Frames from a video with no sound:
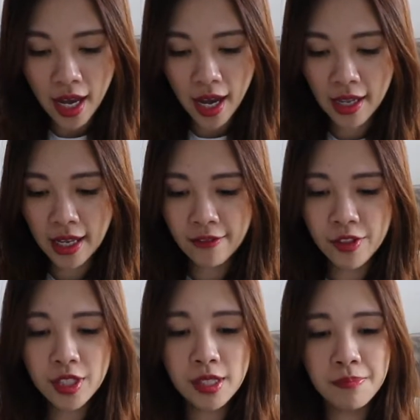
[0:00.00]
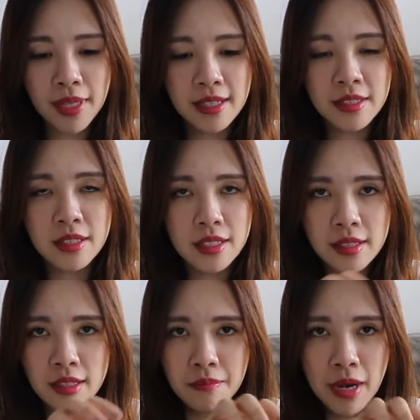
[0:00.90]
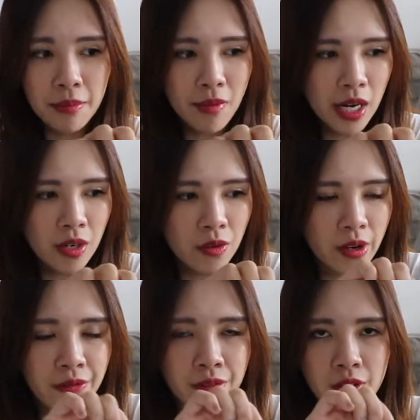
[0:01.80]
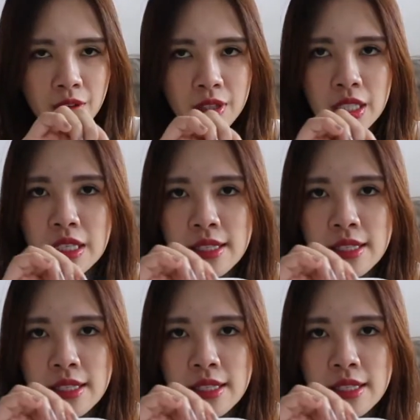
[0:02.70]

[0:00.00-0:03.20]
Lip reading: and I've just blasted this in my microwave for 30